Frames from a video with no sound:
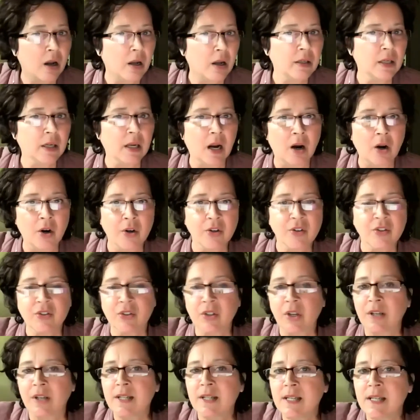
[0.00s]
they are
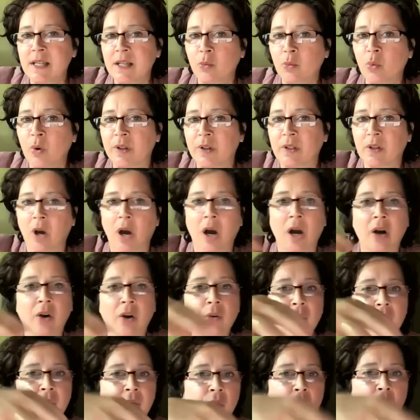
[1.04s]
studying what
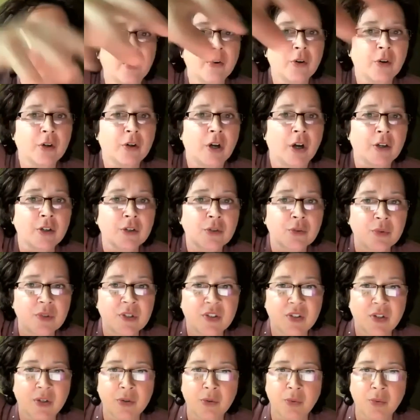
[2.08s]
also other
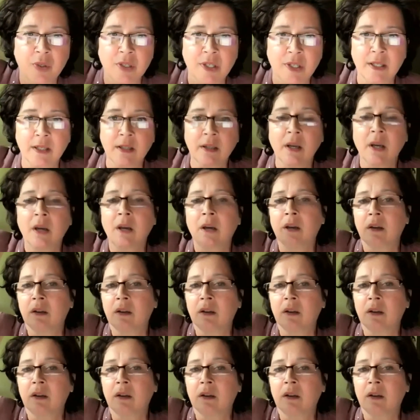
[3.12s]
countries are doing,